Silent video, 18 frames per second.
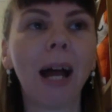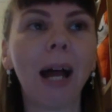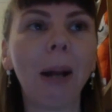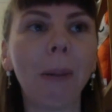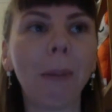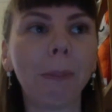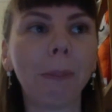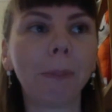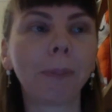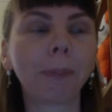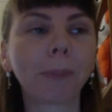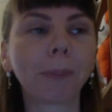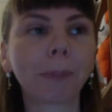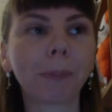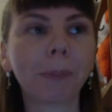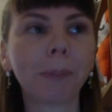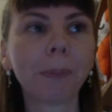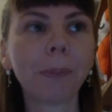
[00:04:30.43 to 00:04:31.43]

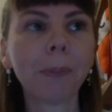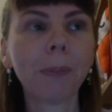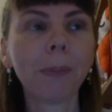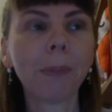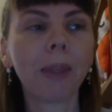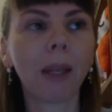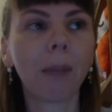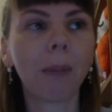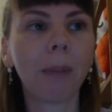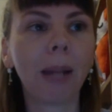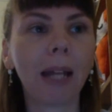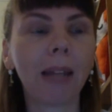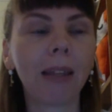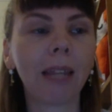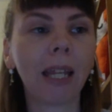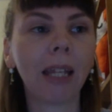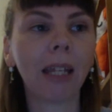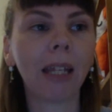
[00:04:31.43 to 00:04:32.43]
But
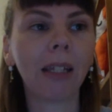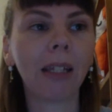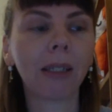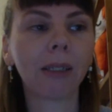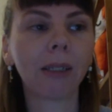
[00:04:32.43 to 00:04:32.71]
I think